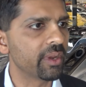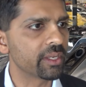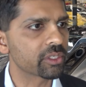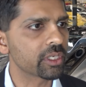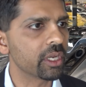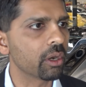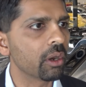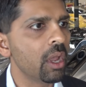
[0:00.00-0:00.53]
days
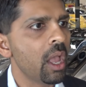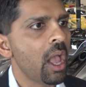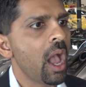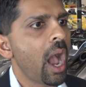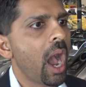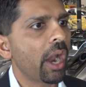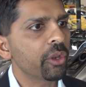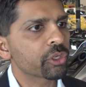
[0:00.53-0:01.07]
a year,
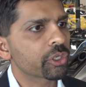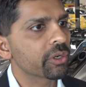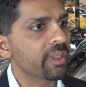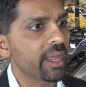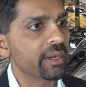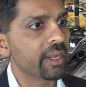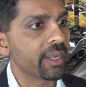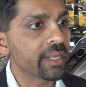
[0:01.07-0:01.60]
how do you turn
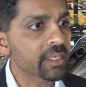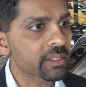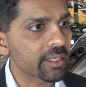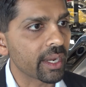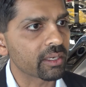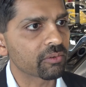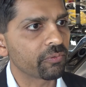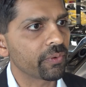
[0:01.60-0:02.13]
that into
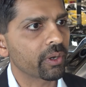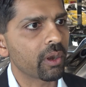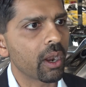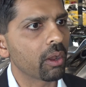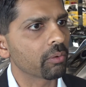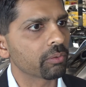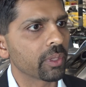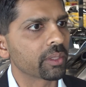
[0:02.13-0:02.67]
insight to figure
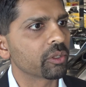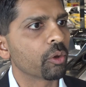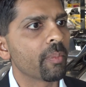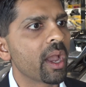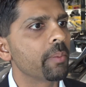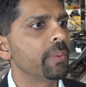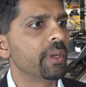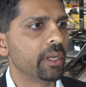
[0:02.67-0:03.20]
out that there
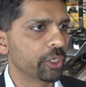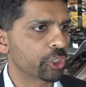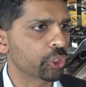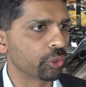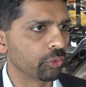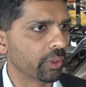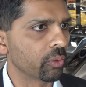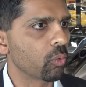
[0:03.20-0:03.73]
might be an
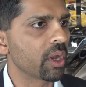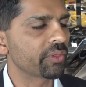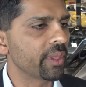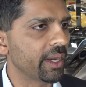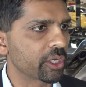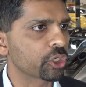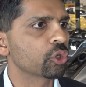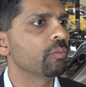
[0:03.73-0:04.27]
issue and what
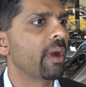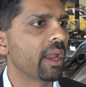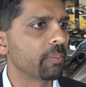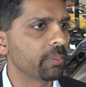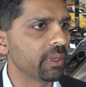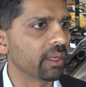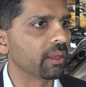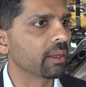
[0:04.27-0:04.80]
that issue
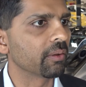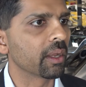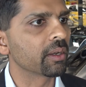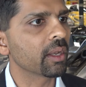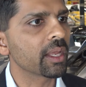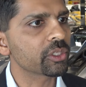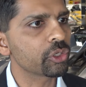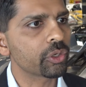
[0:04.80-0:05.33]
might be?
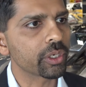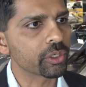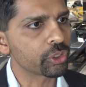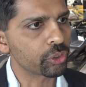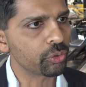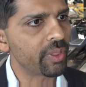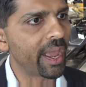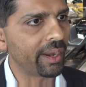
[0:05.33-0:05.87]
Unless you can
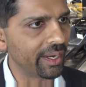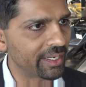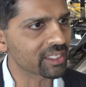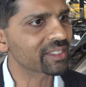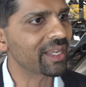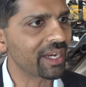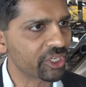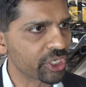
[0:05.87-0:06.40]
do that
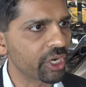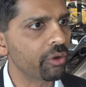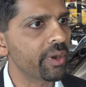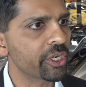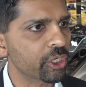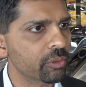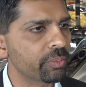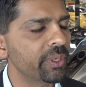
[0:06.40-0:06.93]
insight
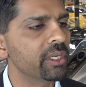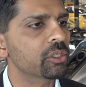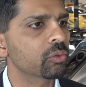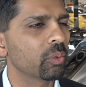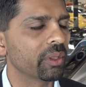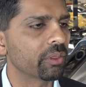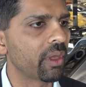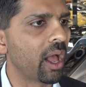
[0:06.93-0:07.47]
generation piece
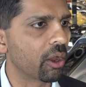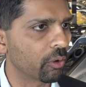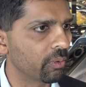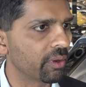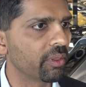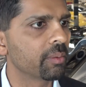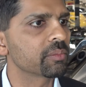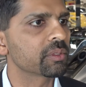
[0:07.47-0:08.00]
with
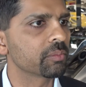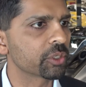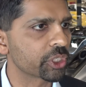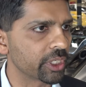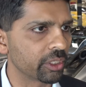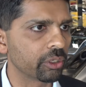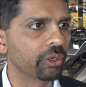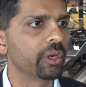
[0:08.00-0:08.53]
algorithms,
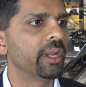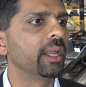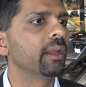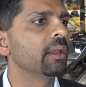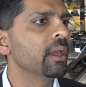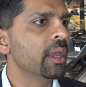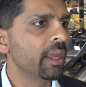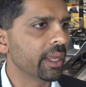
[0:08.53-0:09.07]
machine learning,
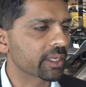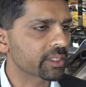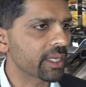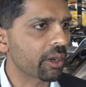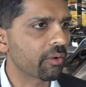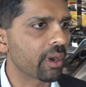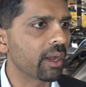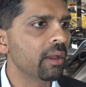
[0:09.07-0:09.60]

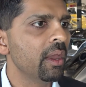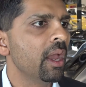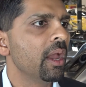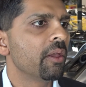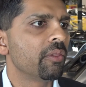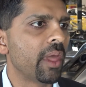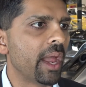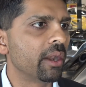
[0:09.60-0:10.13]
etc.,
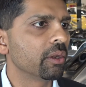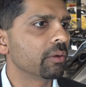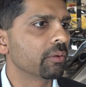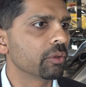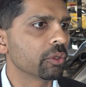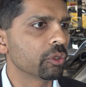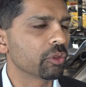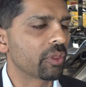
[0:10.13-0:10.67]
then
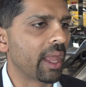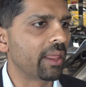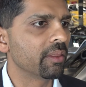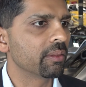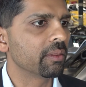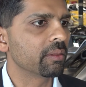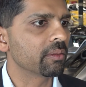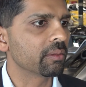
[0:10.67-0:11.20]

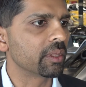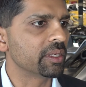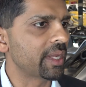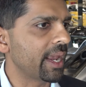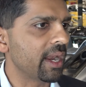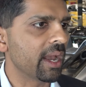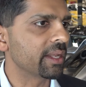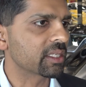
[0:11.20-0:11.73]
the
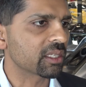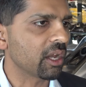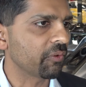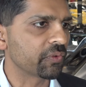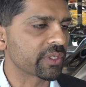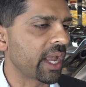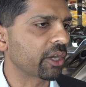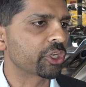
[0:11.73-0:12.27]
data
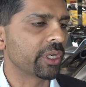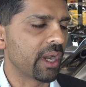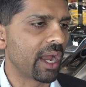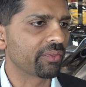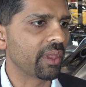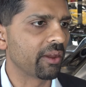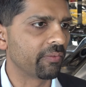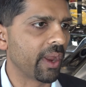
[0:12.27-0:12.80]
itself is actually
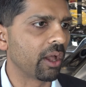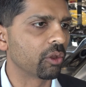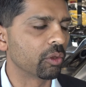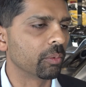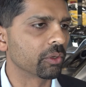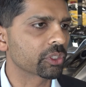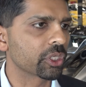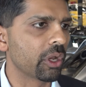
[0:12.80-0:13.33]
not that
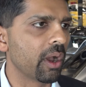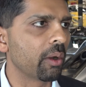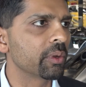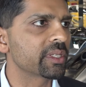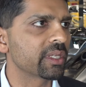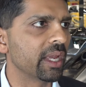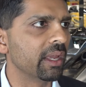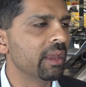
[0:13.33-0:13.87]
valuable. So I
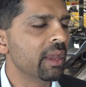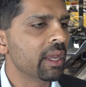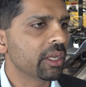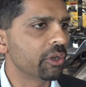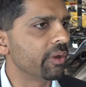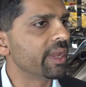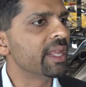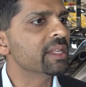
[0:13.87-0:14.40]
would say,
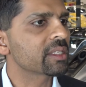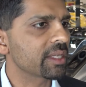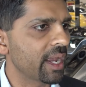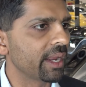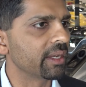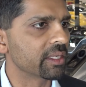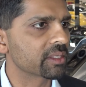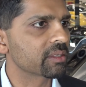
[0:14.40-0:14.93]

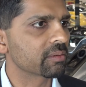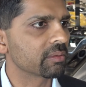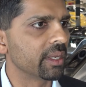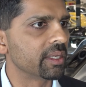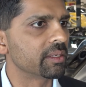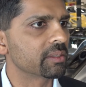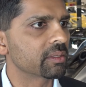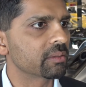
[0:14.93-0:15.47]
insight
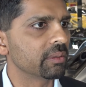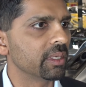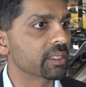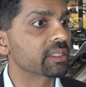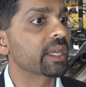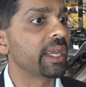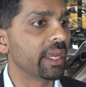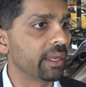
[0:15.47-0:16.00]

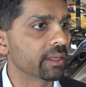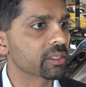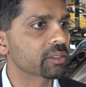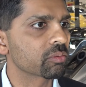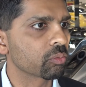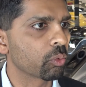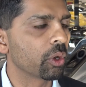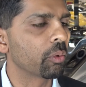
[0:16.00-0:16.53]
is king, is
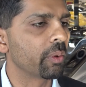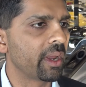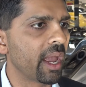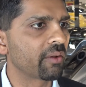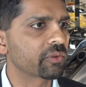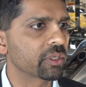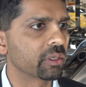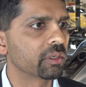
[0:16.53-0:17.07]
where we
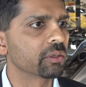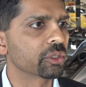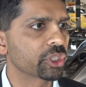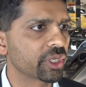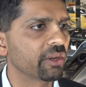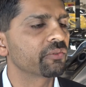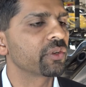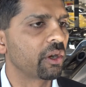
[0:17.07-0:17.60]
have to
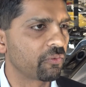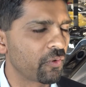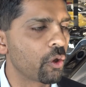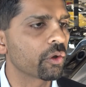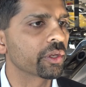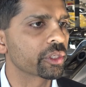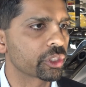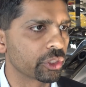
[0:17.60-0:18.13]
shift our
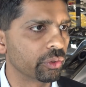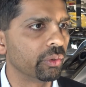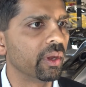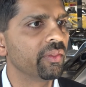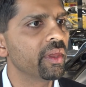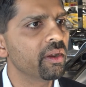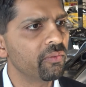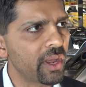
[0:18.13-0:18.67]
focus to.
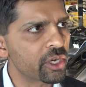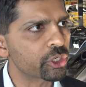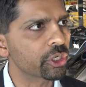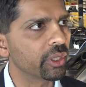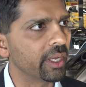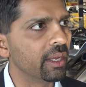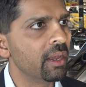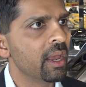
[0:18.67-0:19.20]
And then
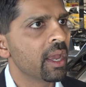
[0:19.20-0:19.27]
eventually